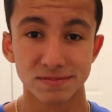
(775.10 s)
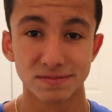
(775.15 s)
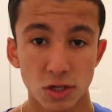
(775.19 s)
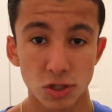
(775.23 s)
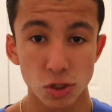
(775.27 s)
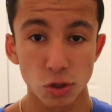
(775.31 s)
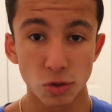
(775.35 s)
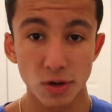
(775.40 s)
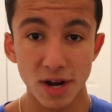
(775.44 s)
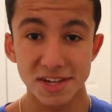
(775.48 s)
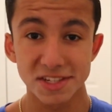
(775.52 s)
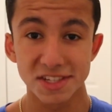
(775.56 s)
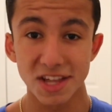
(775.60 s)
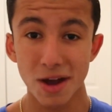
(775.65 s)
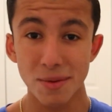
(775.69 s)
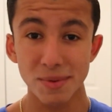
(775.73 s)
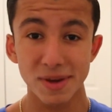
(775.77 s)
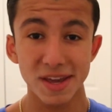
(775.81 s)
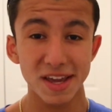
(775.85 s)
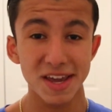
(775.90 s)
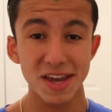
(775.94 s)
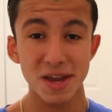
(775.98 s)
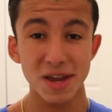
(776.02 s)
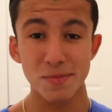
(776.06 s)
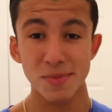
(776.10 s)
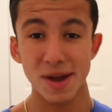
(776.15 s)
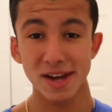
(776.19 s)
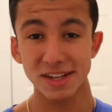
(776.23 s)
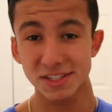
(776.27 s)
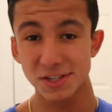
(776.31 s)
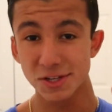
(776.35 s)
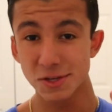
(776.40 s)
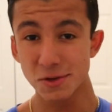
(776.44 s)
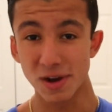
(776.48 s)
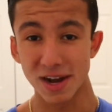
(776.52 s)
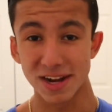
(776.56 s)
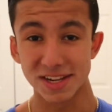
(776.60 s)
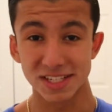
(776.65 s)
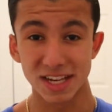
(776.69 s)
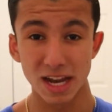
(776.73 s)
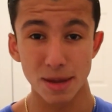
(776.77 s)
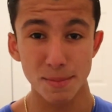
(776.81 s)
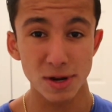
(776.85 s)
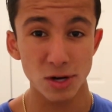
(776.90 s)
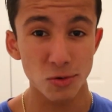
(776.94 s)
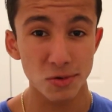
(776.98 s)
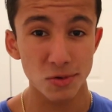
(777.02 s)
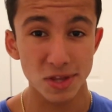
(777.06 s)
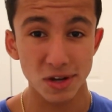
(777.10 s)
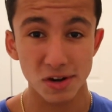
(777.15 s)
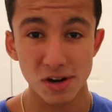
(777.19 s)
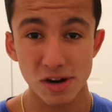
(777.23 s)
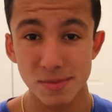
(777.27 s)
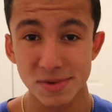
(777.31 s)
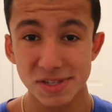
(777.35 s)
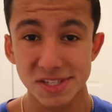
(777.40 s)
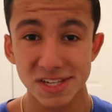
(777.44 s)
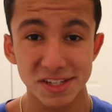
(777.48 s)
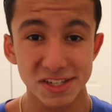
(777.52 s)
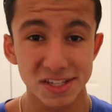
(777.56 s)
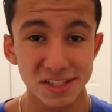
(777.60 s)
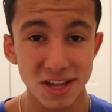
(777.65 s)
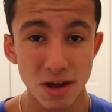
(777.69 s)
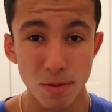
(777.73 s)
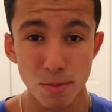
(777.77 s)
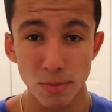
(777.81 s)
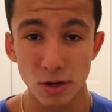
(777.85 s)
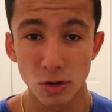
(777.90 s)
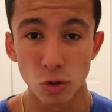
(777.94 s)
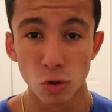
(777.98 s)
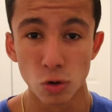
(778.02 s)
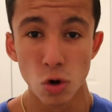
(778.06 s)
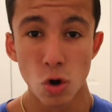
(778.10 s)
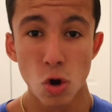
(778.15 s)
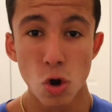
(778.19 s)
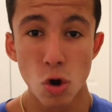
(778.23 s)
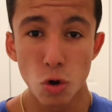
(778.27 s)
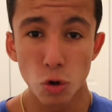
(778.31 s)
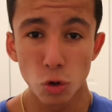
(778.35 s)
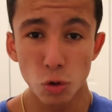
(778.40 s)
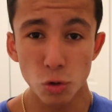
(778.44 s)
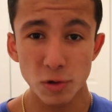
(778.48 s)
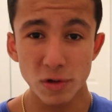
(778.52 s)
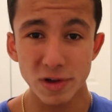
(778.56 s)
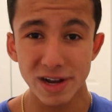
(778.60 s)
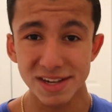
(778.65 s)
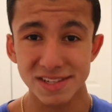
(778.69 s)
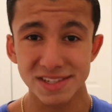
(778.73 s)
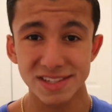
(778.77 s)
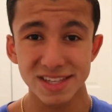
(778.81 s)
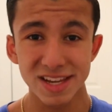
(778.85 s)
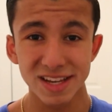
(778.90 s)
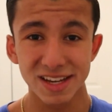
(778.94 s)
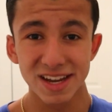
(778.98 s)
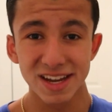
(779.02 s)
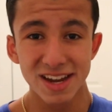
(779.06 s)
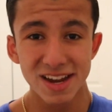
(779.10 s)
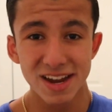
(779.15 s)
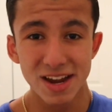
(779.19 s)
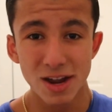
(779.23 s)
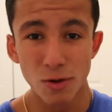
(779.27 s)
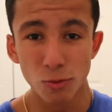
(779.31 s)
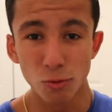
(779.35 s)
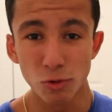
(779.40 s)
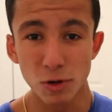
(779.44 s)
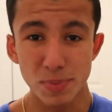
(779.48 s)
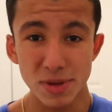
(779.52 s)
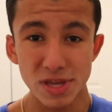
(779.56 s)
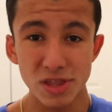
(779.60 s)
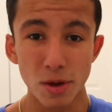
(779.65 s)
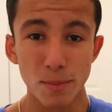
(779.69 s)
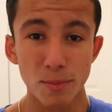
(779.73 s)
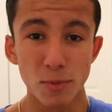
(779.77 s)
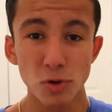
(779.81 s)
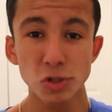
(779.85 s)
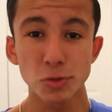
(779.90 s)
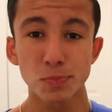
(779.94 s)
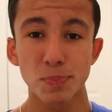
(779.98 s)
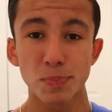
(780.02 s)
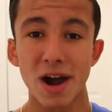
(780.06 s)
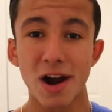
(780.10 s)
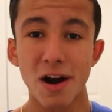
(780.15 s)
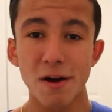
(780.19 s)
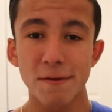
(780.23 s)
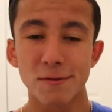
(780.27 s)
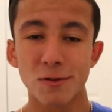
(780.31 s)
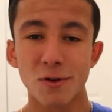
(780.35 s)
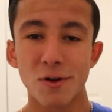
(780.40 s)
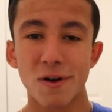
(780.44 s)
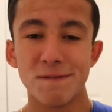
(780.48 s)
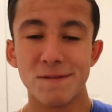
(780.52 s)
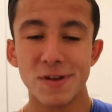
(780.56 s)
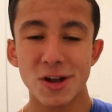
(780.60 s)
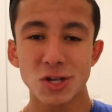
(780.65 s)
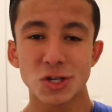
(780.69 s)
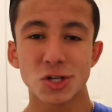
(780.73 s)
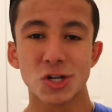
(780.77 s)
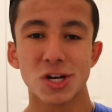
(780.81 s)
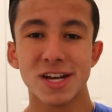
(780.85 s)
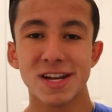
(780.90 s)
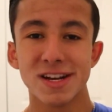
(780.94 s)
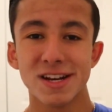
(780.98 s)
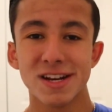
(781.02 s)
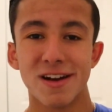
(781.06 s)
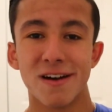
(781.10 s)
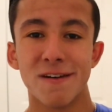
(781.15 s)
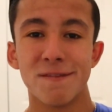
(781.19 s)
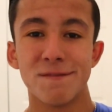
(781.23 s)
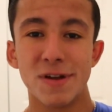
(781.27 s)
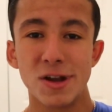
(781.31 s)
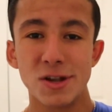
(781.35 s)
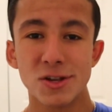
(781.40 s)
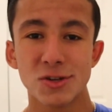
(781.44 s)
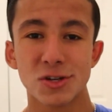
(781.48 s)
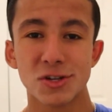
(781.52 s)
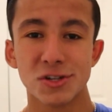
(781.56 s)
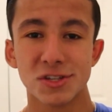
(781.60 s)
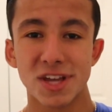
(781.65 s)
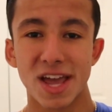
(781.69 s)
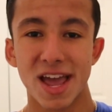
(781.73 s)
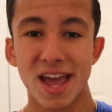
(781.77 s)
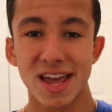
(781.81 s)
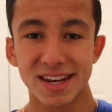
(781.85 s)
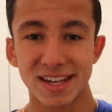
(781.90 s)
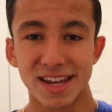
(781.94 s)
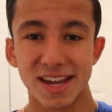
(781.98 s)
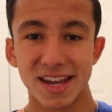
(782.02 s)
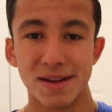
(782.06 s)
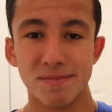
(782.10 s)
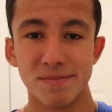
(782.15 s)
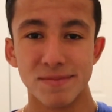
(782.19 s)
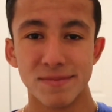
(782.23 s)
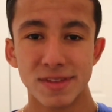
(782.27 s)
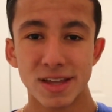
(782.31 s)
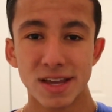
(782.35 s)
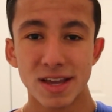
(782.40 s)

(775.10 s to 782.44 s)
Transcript: So guys, now I'm kicking it back to you guys. Let me know in the comment section down below, who do you guys think would be the most powerful Avenger in Avengers Endgame?